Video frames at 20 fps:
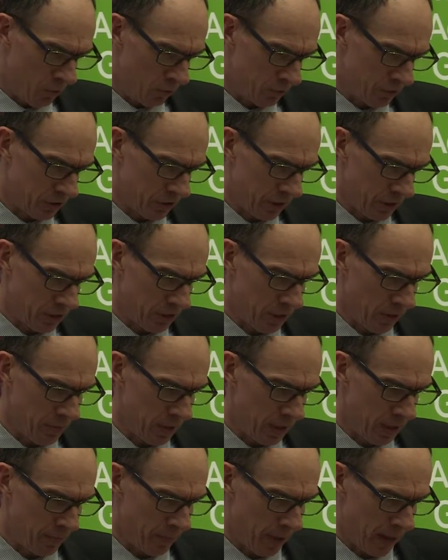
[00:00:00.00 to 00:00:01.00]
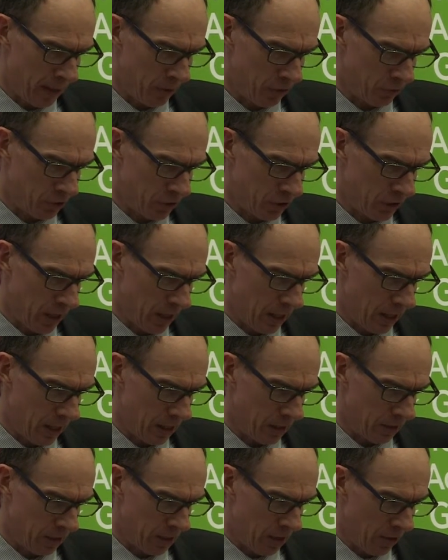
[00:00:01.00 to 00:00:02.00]
on to say something about
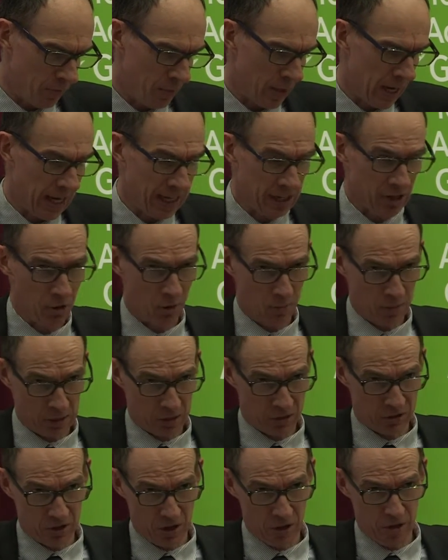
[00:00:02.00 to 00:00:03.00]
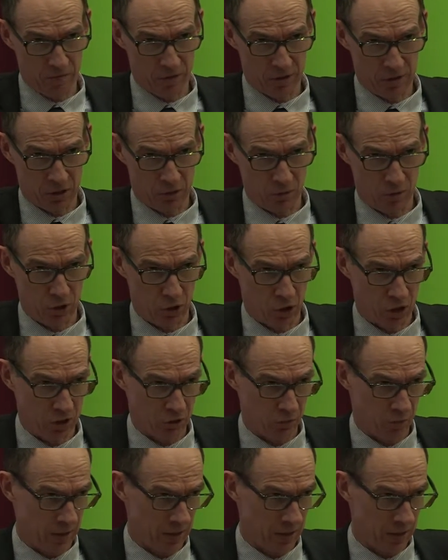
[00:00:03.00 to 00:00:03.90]
the Government Economic Service, which, as well